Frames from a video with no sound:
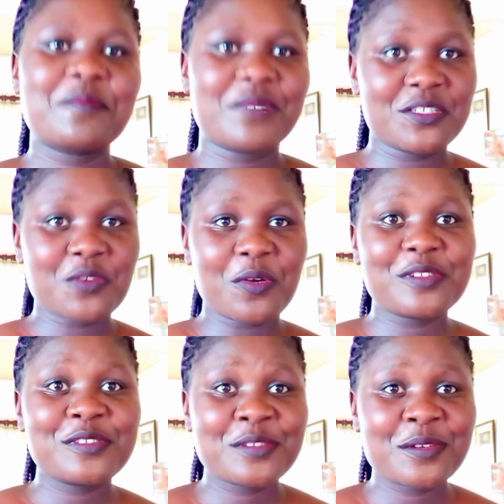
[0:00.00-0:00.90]
but
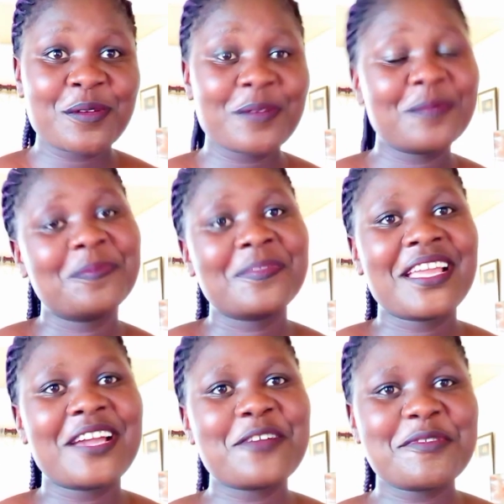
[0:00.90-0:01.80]
also
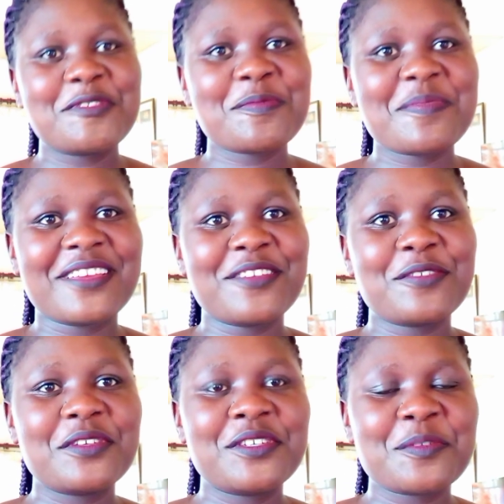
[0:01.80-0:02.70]
I want to be a
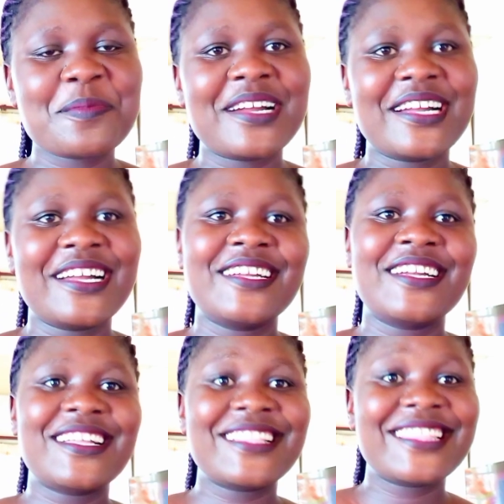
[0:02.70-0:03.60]
YouTuber.
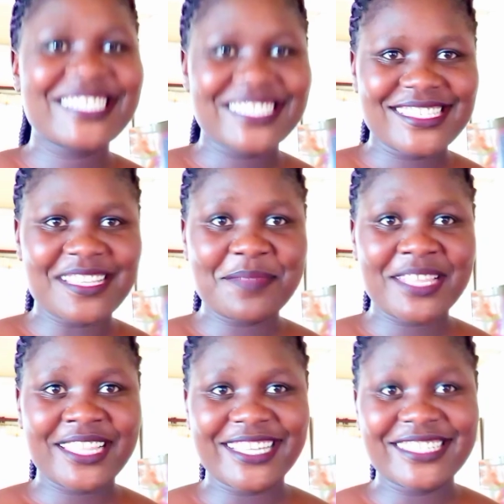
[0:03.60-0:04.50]
This is
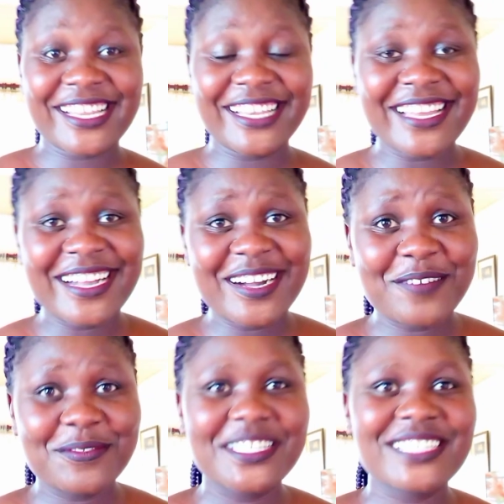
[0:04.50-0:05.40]
something that I
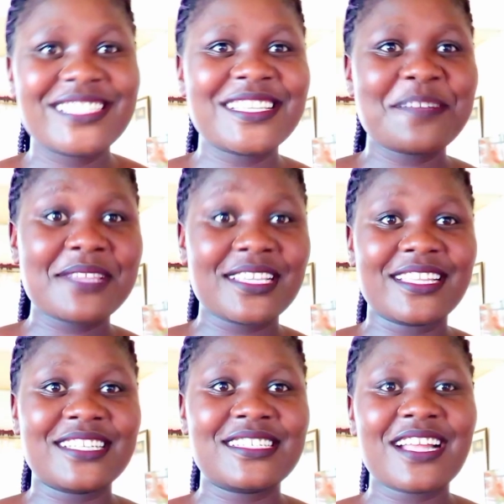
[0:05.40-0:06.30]
love. That's something
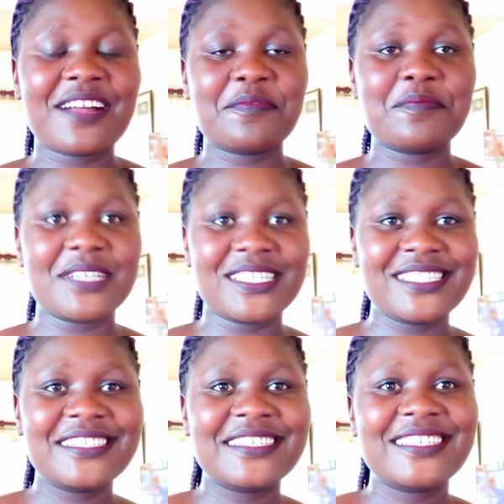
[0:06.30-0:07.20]
that I've
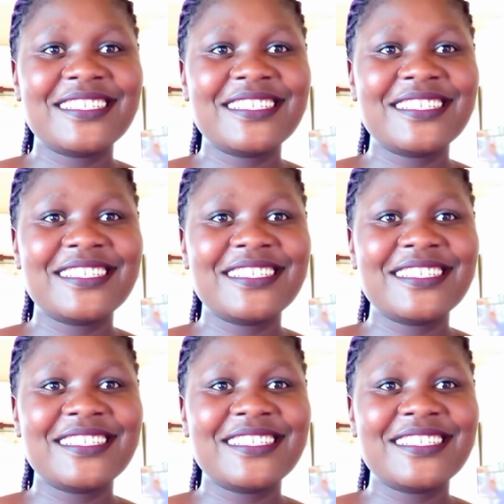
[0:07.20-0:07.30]
been